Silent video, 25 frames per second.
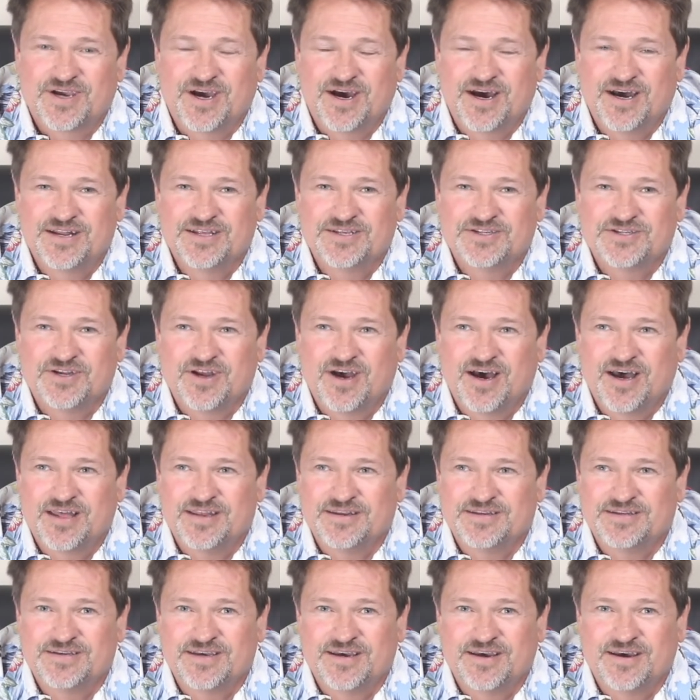God is
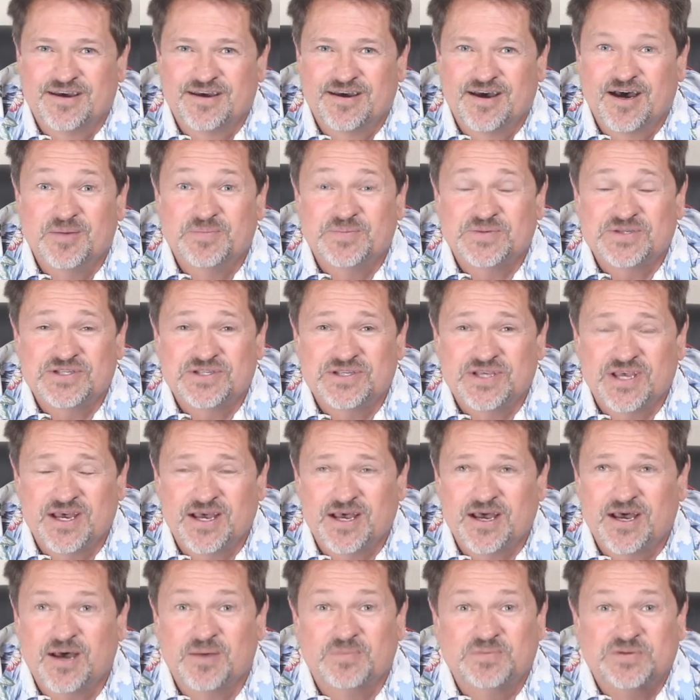not
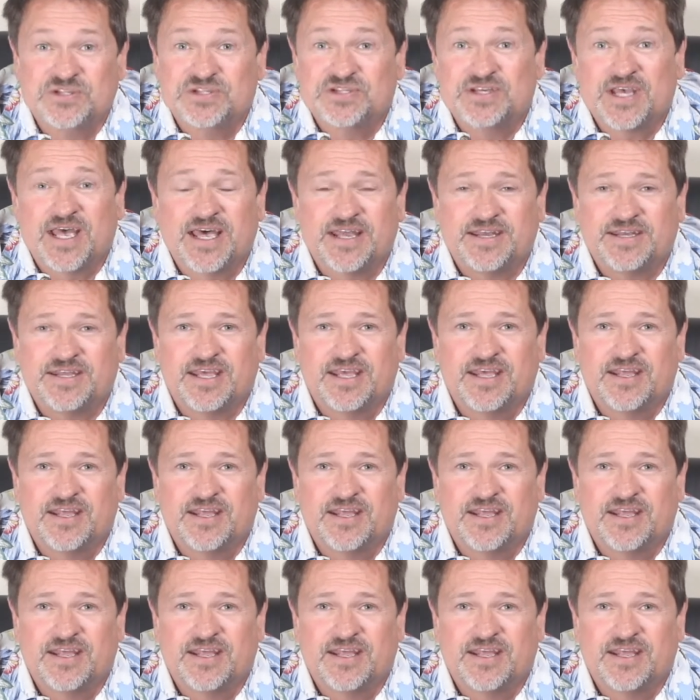upset